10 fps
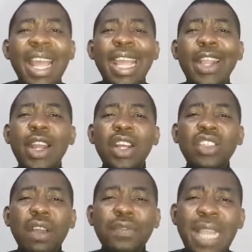a
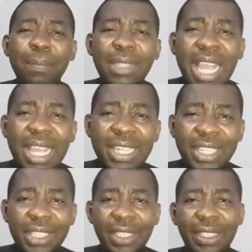cause of
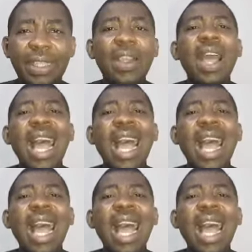temptation,